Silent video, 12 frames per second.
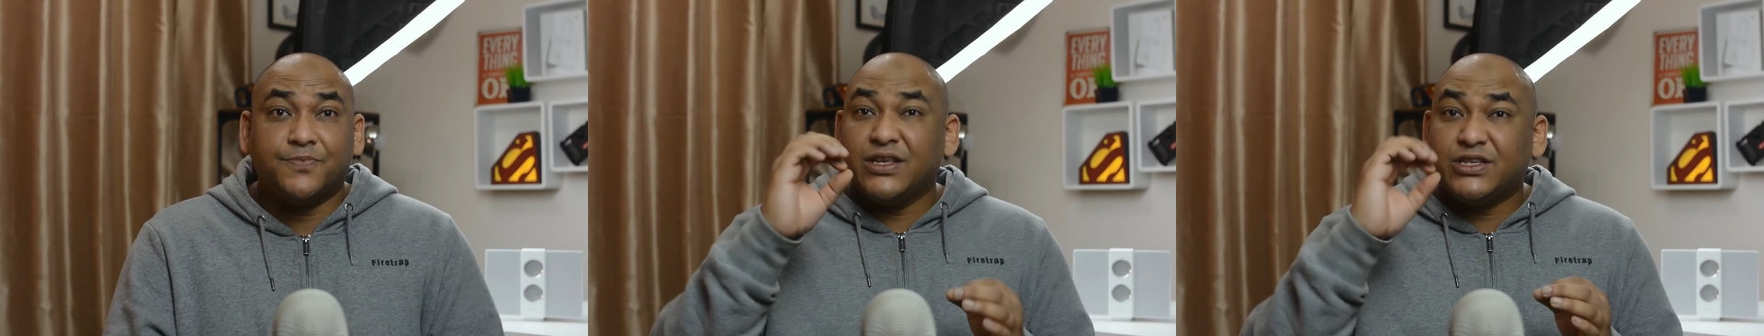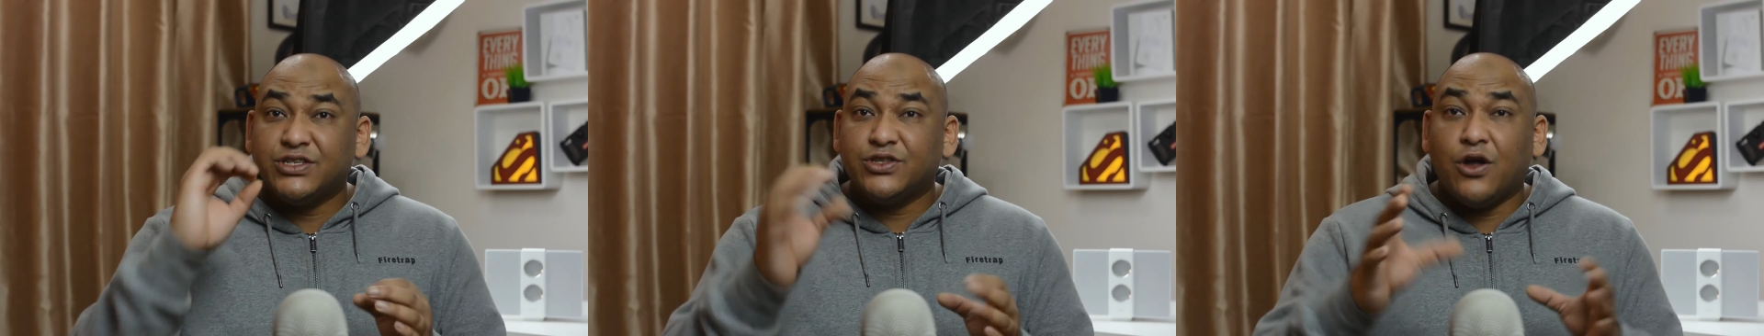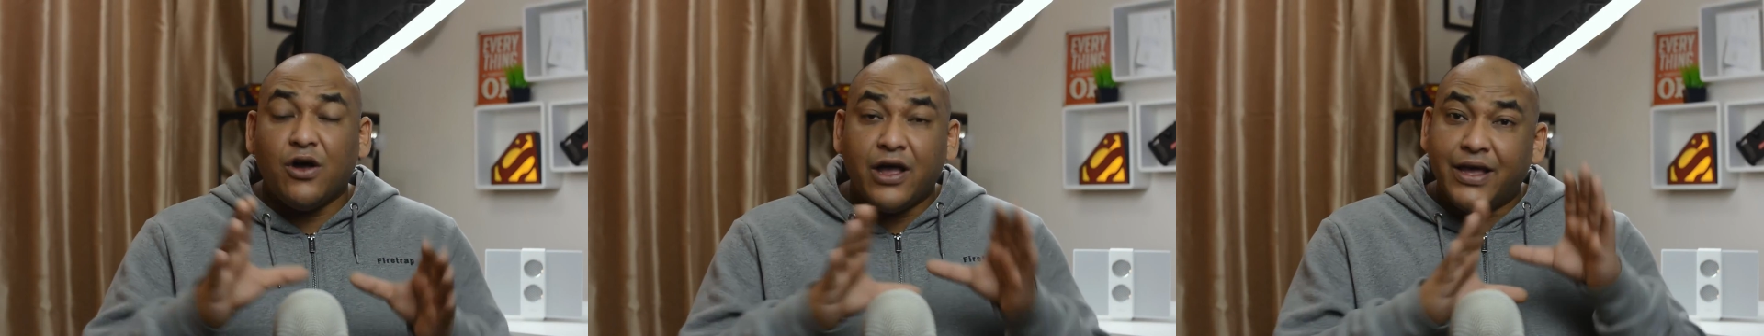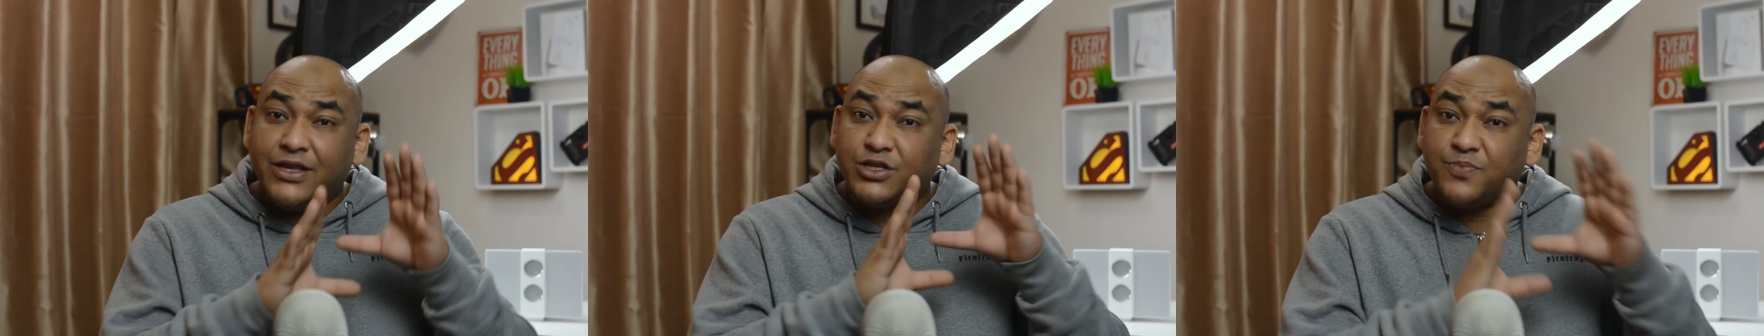This is not
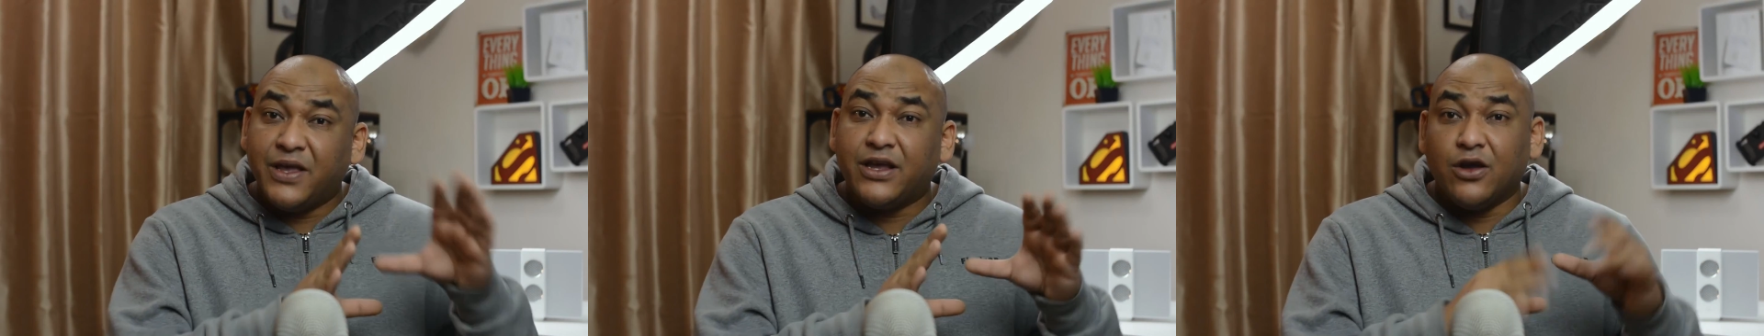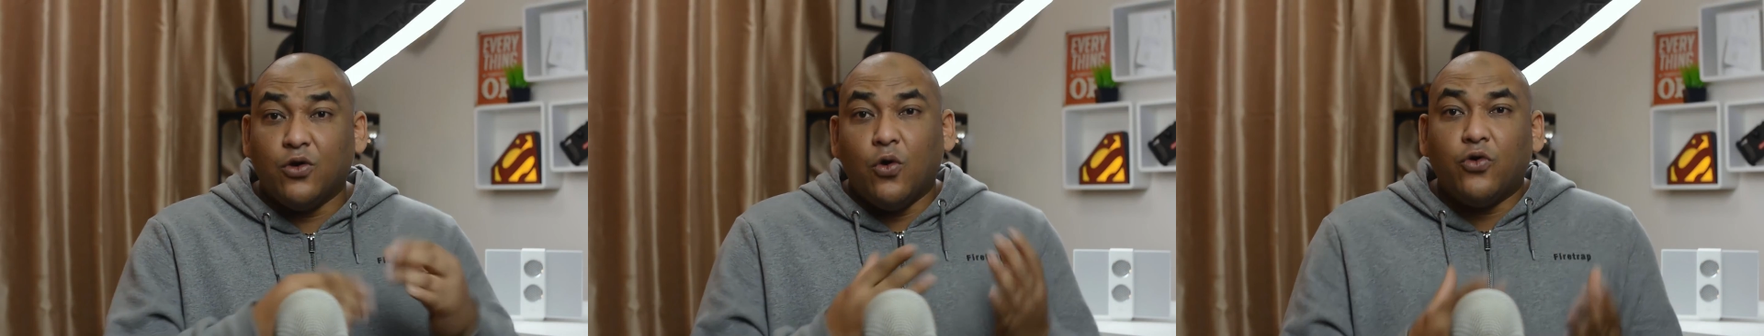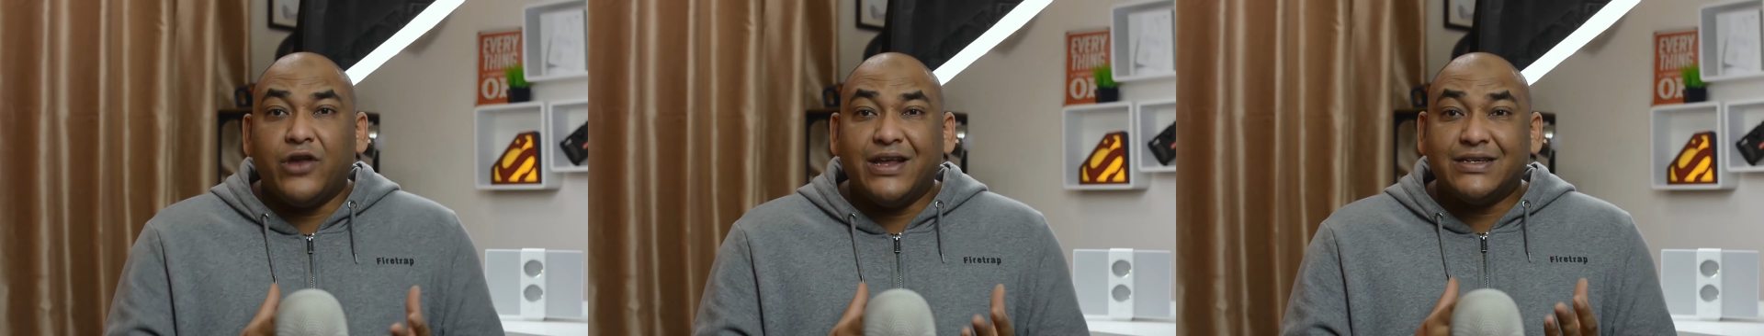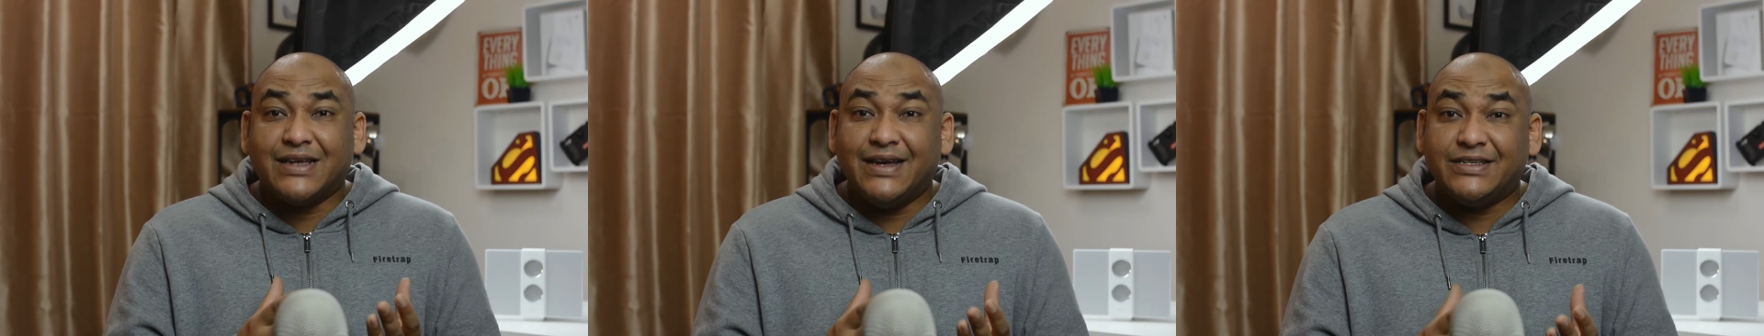a speaker
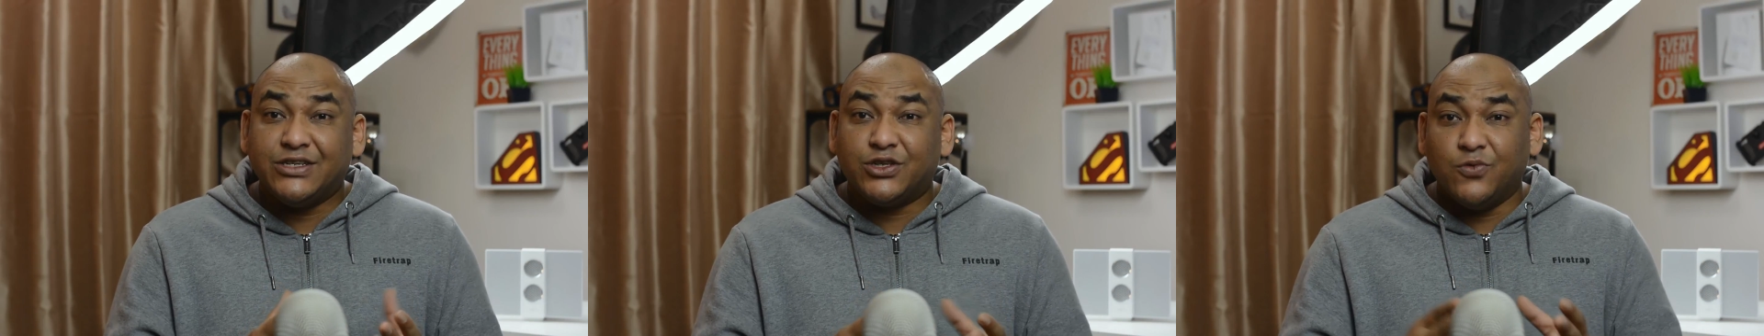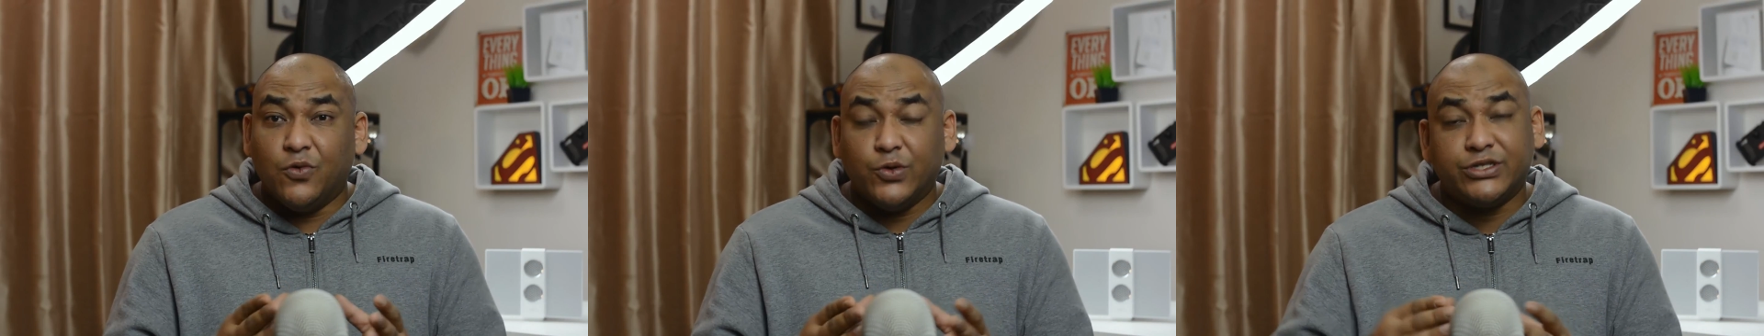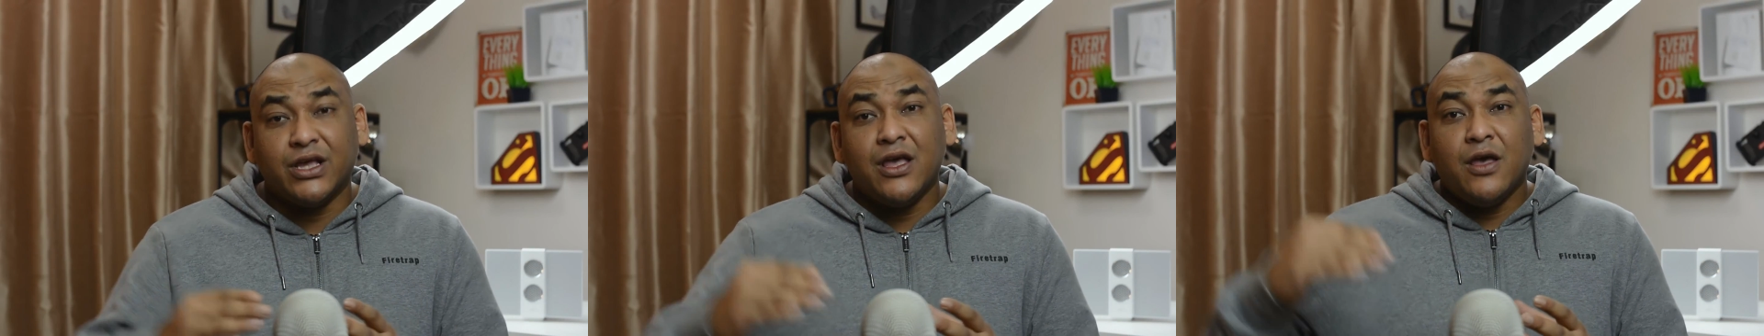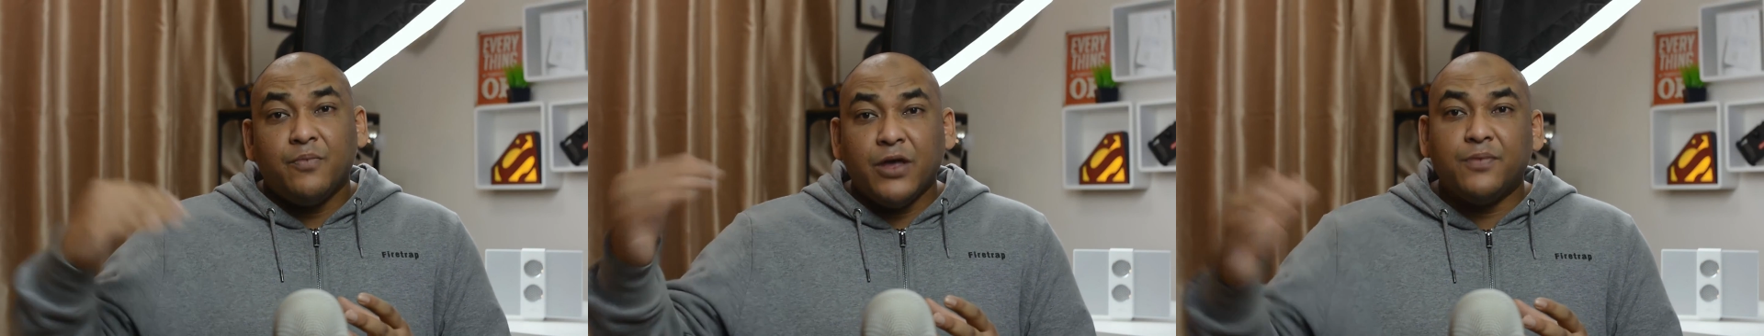orientated towards
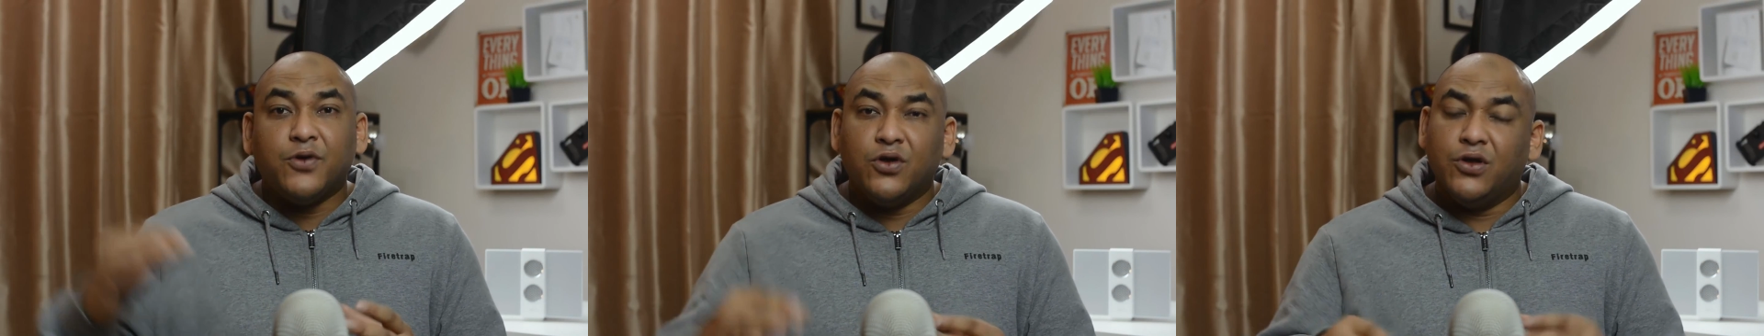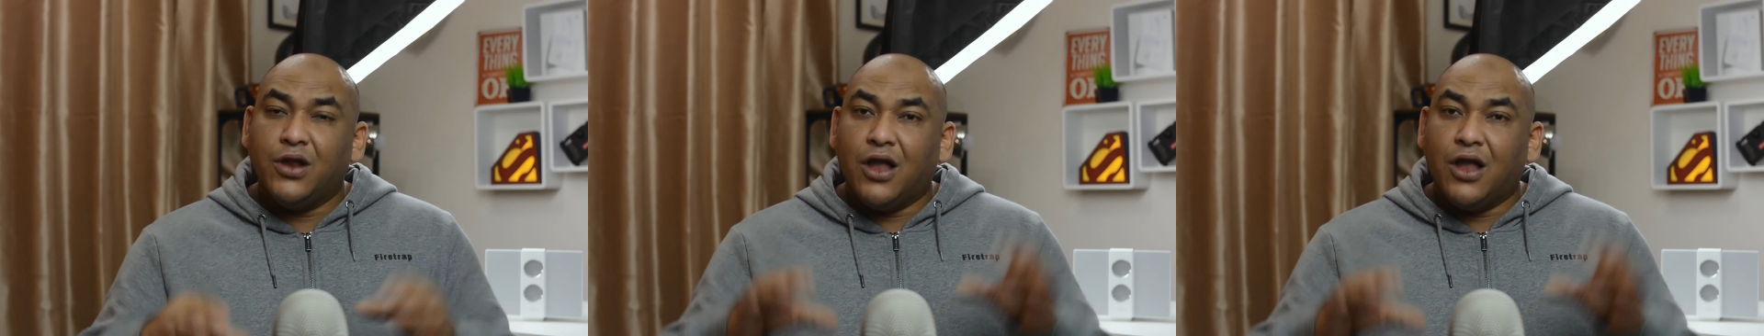people who